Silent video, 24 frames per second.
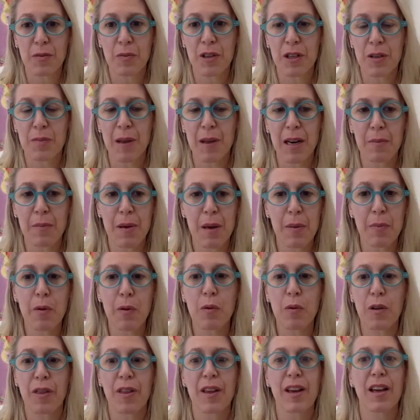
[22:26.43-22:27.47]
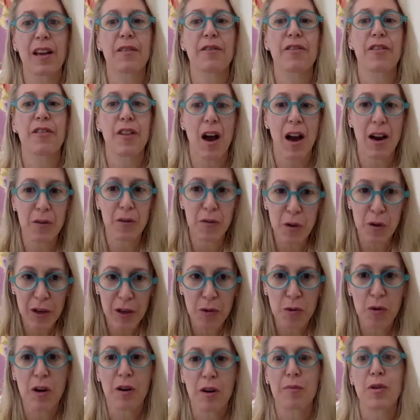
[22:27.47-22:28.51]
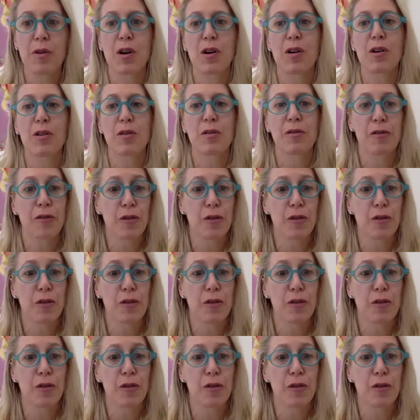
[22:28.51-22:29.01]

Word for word: which many people will think of thyroid hormone,